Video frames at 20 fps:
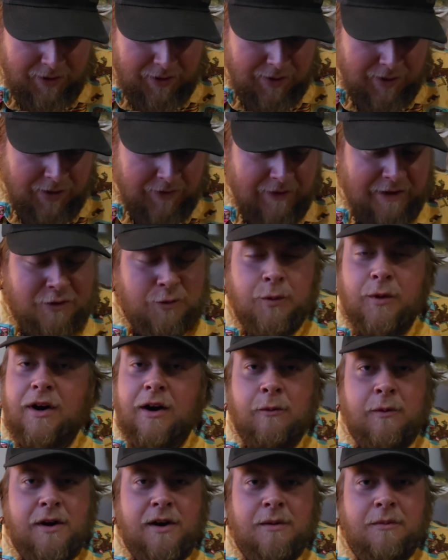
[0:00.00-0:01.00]
and that's where I
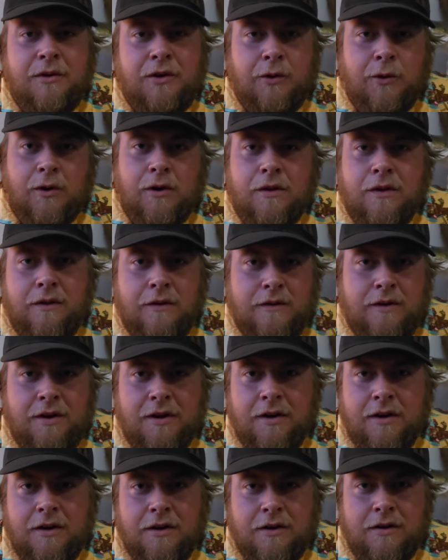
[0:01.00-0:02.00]
went up north
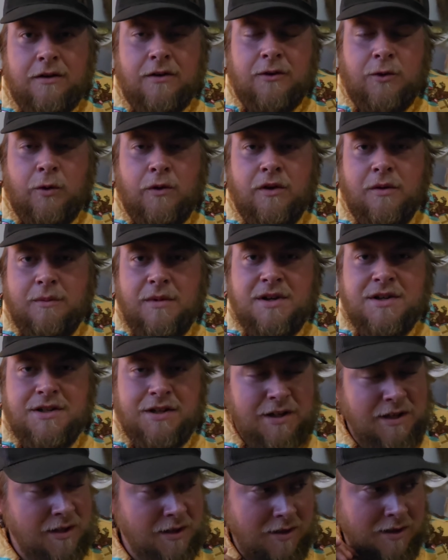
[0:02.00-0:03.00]
to northern
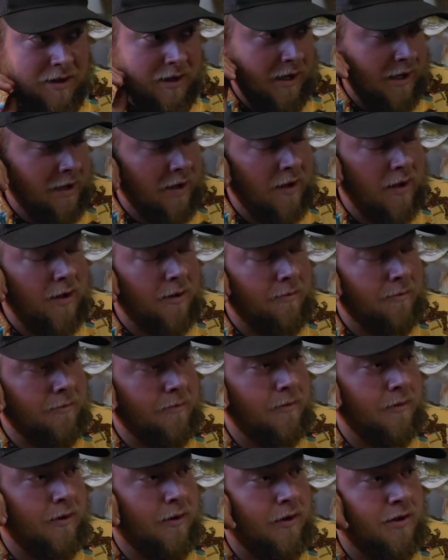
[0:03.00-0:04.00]
Michigan and
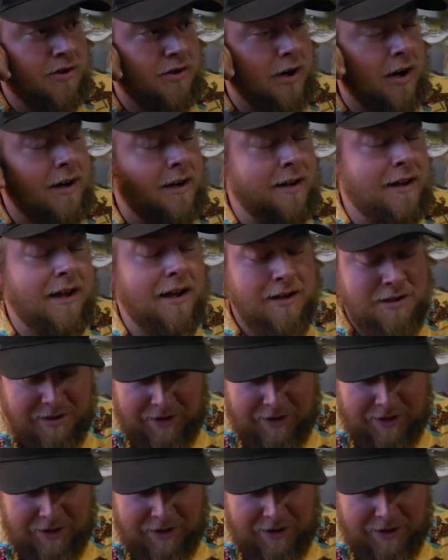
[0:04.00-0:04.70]
tried to catch